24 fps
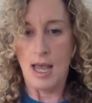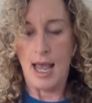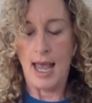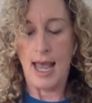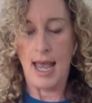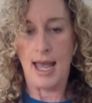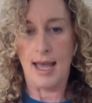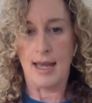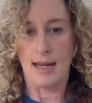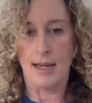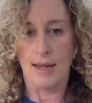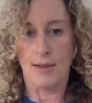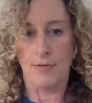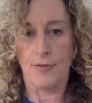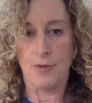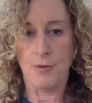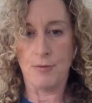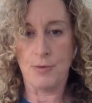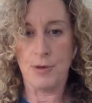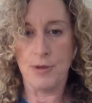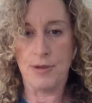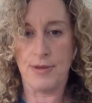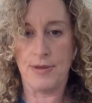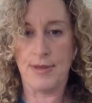And if you
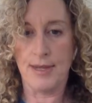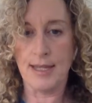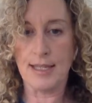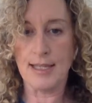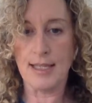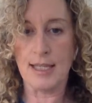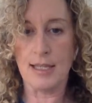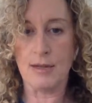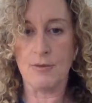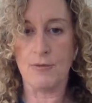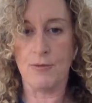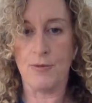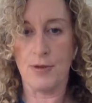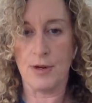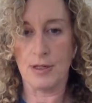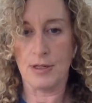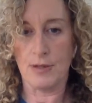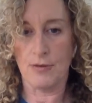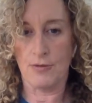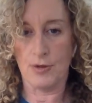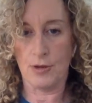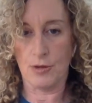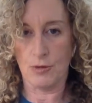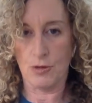put this in front
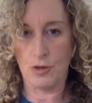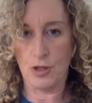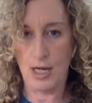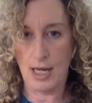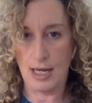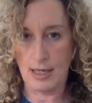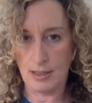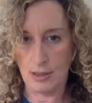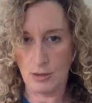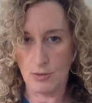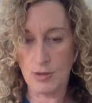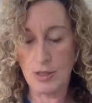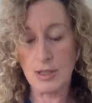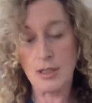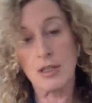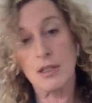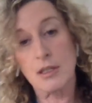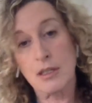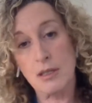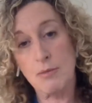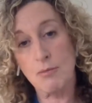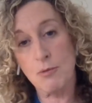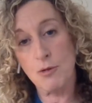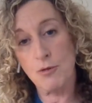of your chest, so this
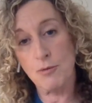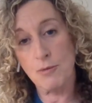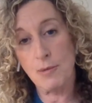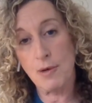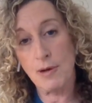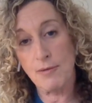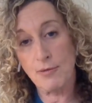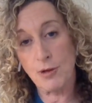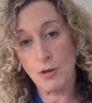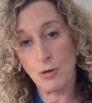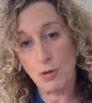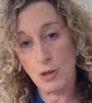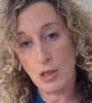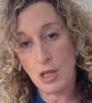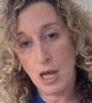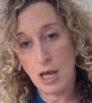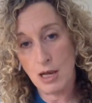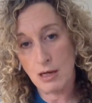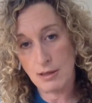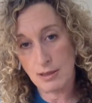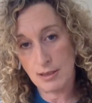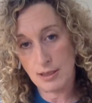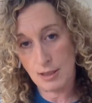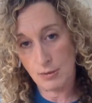is the movement of your
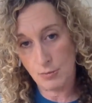lungs.